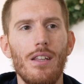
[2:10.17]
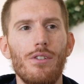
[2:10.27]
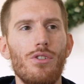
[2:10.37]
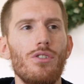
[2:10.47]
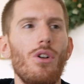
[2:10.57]

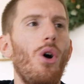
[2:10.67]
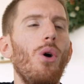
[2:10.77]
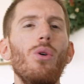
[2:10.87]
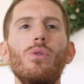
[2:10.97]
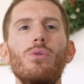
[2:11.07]
There's just a
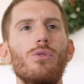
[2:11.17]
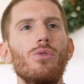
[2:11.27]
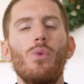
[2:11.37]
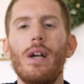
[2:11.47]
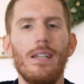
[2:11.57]
whole
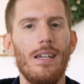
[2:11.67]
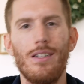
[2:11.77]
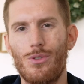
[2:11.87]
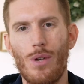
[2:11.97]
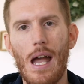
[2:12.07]
new way to
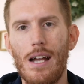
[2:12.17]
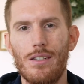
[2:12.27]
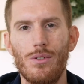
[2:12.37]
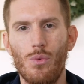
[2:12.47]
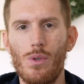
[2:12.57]

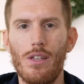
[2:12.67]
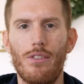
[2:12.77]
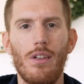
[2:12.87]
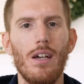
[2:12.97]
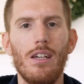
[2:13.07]
interact with